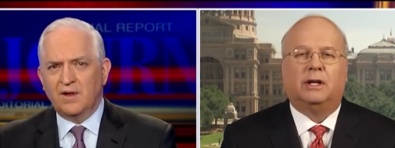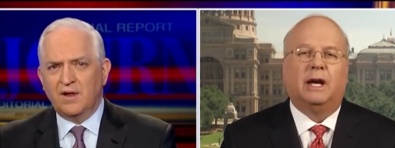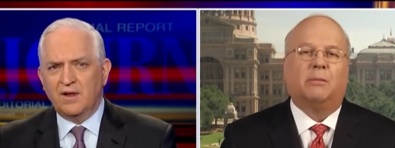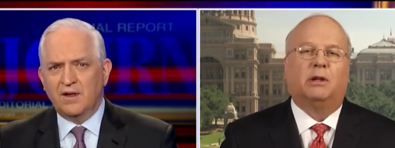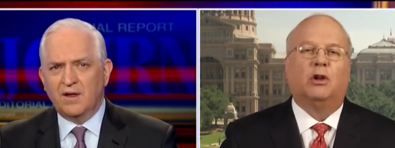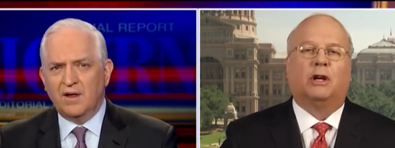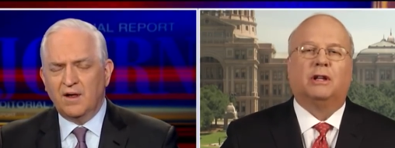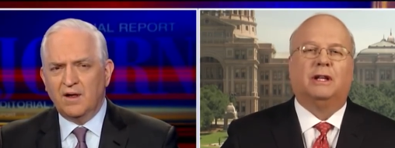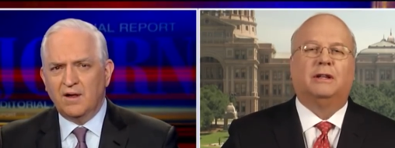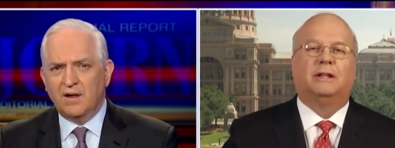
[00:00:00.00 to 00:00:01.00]
Speaker 1: Yeah, but look,
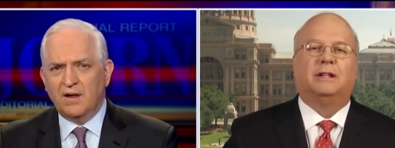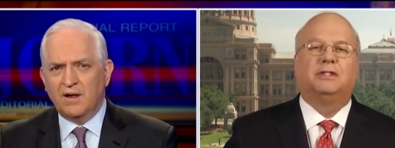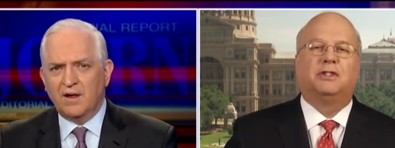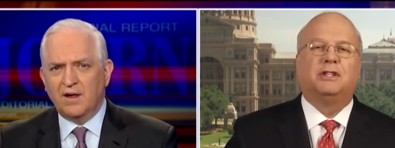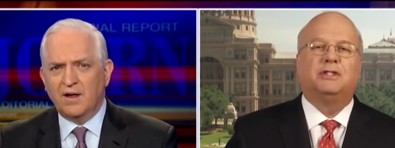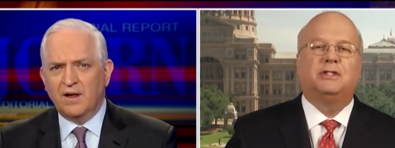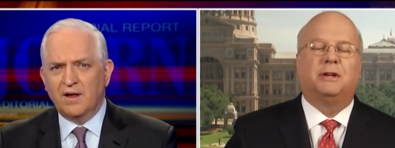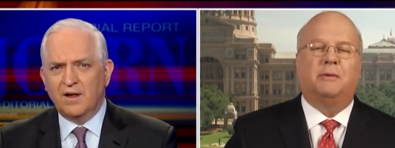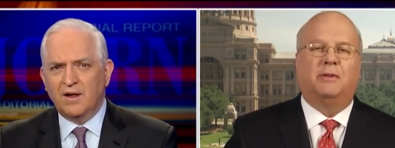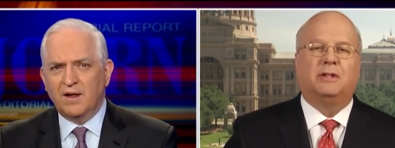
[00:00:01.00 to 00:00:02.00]
this this is a
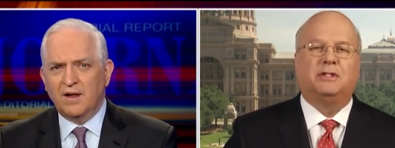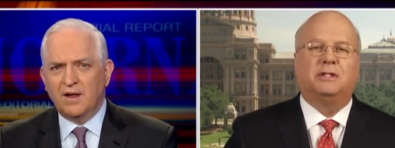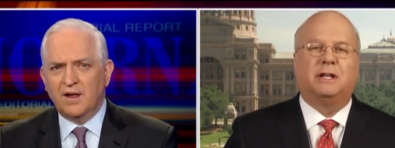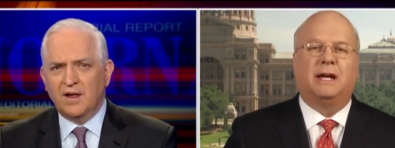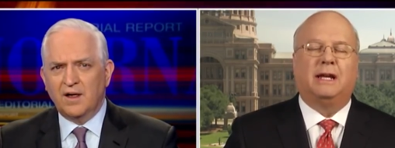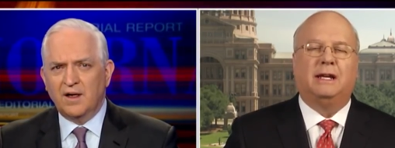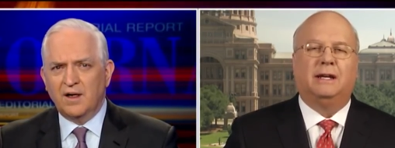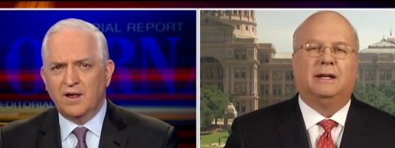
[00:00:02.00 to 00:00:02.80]
this is a